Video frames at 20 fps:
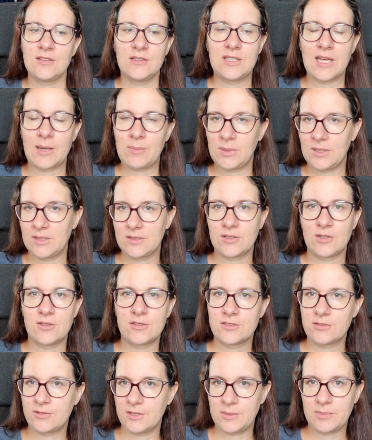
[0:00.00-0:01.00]
doubled or
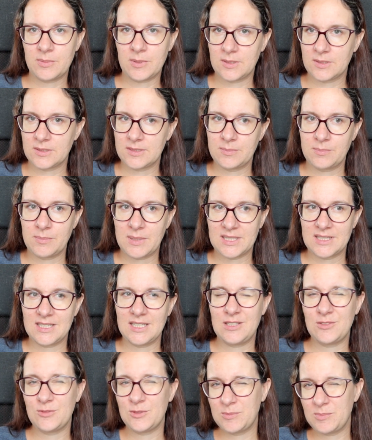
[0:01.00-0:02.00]
tripled, but
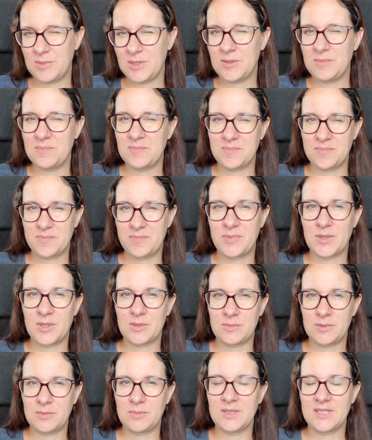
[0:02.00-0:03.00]
it would be
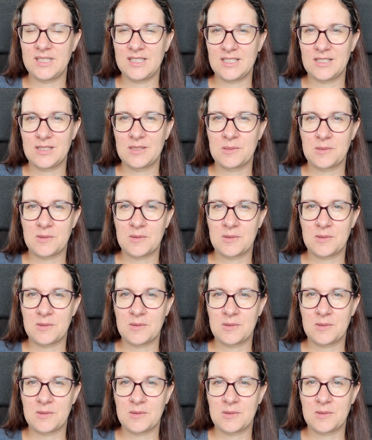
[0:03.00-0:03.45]
probably